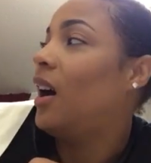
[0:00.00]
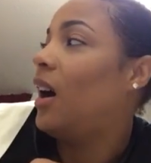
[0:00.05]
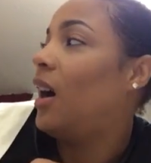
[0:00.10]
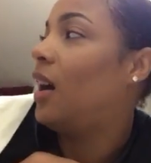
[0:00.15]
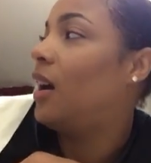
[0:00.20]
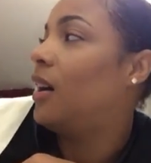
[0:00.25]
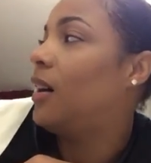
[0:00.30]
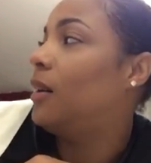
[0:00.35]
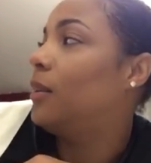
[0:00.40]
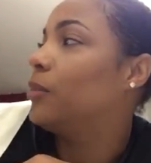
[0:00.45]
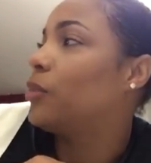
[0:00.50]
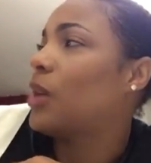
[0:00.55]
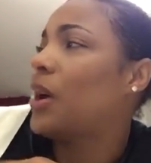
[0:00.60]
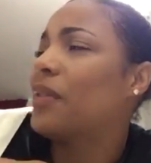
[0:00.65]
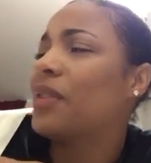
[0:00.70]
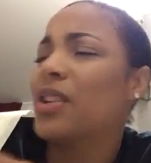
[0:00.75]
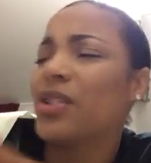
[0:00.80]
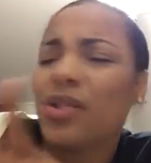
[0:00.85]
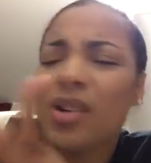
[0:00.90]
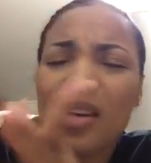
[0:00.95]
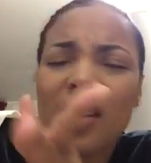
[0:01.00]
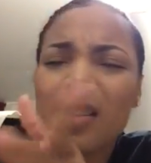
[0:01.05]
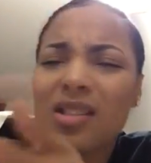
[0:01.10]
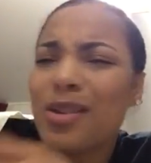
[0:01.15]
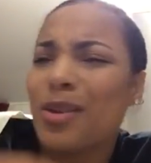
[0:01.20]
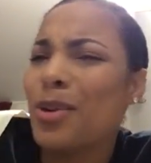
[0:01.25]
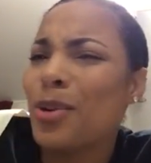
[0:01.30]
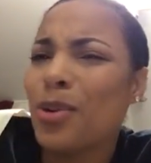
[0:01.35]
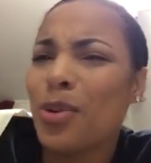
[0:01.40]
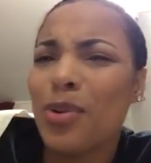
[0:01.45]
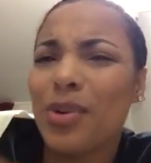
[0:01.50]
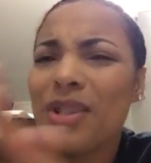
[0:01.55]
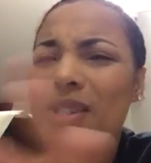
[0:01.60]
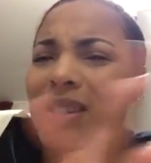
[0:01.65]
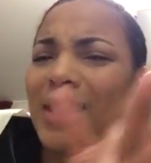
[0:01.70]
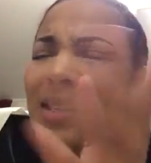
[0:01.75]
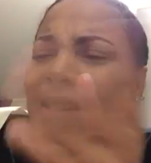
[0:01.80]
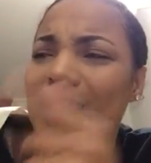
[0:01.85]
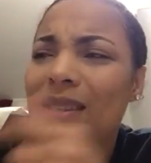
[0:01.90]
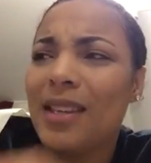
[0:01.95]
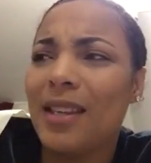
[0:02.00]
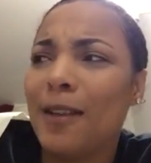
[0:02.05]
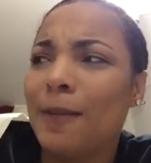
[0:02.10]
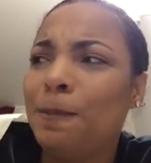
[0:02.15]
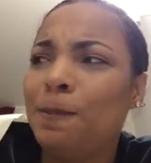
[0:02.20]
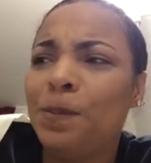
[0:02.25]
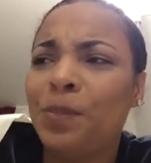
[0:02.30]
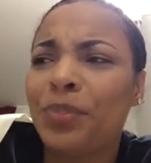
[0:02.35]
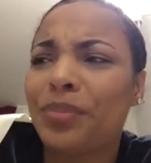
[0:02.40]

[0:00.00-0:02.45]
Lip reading: Driving a truck is cool. It's easy.